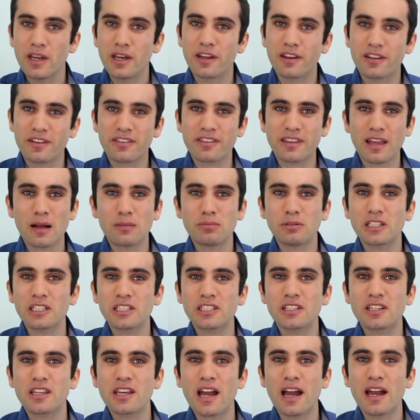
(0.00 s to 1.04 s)
It
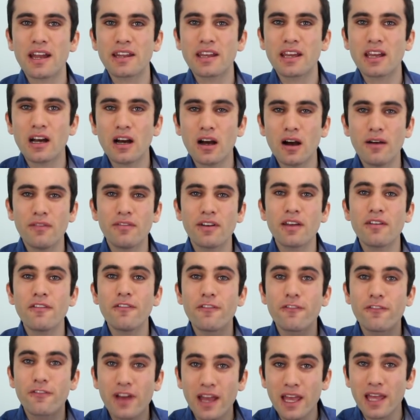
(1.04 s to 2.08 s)
established the idea of
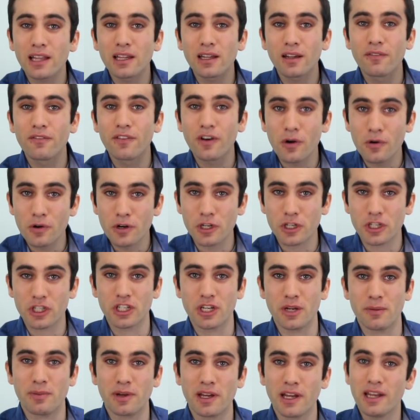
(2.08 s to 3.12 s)
a veil of
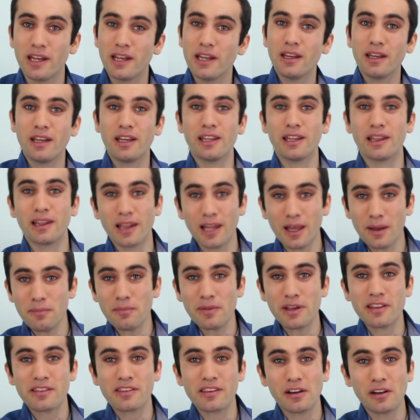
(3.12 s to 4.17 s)
ownership. And let
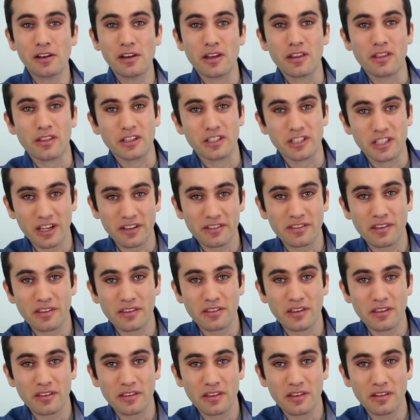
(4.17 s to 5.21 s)
me tell you, the
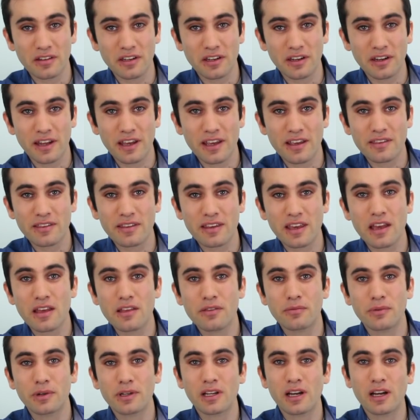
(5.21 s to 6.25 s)
justices in today's
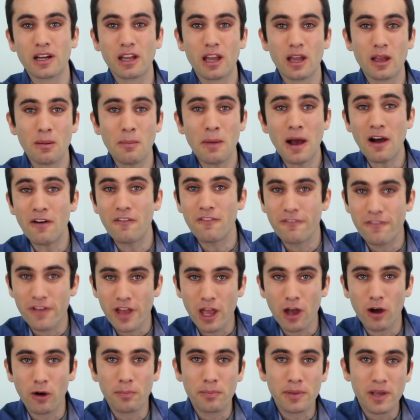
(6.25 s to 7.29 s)
case were talking about
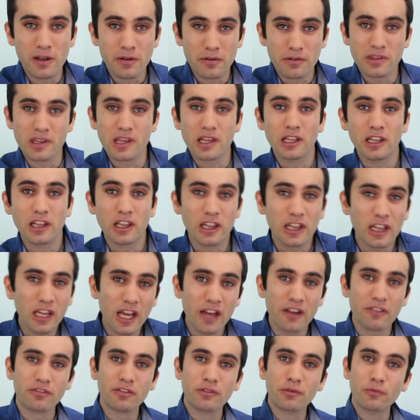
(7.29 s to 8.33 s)
veil piercing
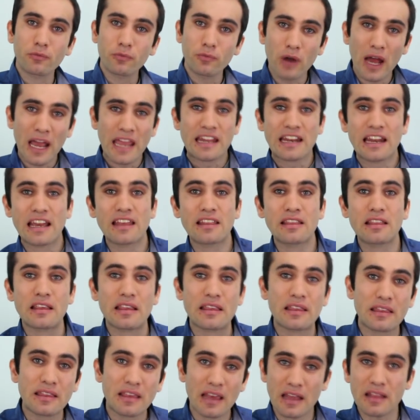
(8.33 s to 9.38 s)
left, right, and
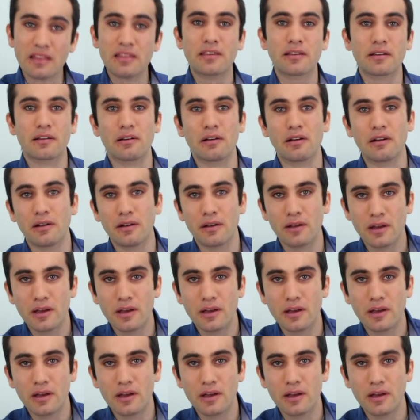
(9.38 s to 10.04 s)
center.